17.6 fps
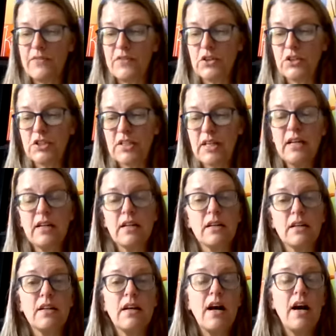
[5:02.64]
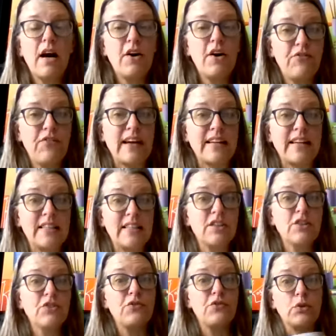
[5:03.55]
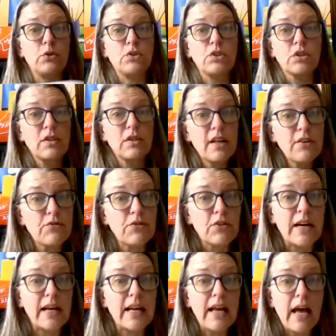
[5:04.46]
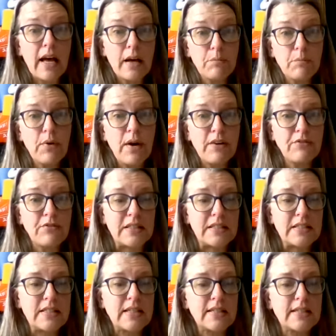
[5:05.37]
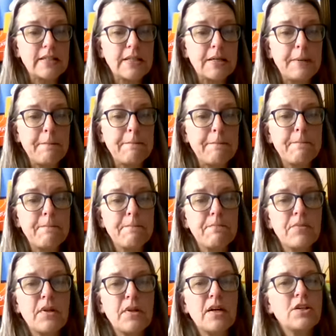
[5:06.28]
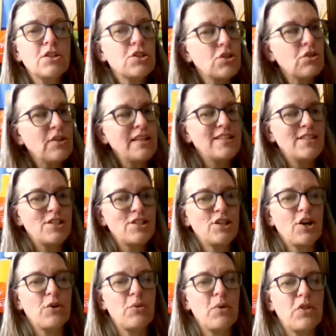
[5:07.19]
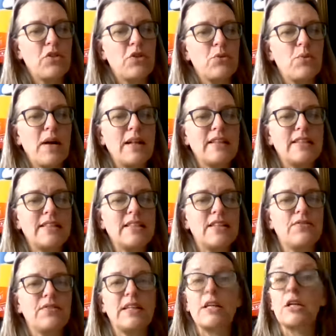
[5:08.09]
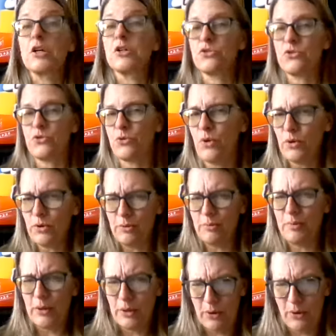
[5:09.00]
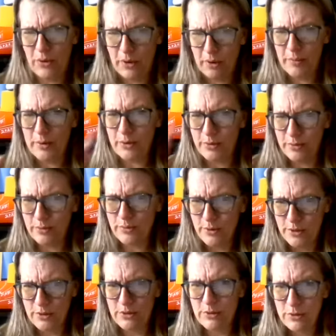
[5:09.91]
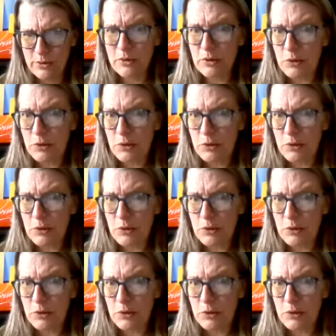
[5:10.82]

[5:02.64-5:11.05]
of your cycle affecting the food delivery and preferences. So let's start with the relatively controllable hormones,